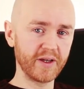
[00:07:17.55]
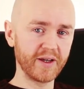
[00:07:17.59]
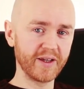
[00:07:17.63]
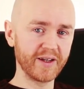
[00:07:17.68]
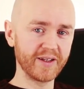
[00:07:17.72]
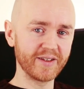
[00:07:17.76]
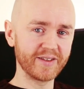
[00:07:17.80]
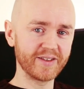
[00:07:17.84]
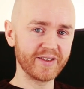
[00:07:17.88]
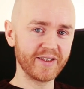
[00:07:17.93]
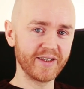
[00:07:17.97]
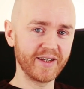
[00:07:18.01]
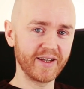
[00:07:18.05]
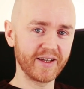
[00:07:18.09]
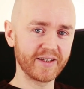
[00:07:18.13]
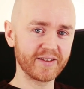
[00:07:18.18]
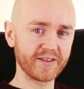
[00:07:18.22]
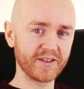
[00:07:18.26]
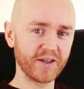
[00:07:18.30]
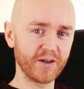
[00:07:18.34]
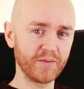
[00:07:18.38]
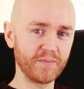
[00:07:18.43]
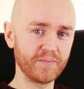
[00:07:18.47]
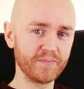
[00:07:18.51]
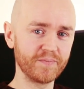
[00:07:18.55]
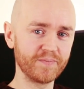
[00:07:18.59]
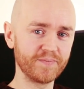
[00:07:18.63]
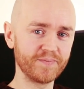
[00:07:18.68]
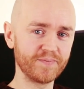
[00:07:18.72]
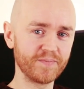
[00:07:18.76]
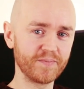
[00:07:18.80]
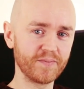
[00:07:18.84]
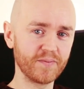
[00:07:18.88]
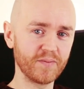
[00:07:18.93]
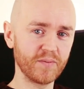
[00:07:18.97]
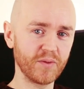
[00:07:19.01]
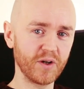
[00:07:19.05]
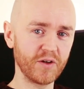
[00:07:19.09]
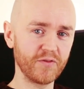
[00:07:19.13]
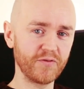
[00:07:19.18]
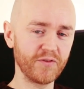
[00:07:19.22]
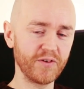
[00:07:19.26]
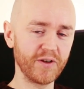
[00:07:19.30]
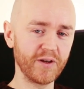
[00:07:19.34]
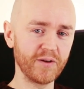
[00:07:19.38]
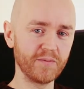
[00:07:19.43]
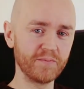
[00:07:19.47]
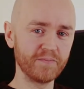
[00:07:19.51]
and I'll see you next time. Bye
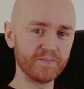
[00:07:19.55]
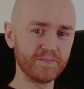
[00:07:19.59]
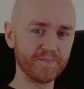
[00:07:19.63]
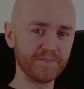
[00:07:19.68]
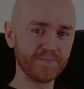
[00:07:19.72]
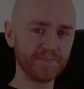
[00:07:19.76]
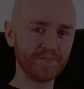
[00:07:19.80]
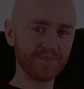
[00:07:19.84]
for now.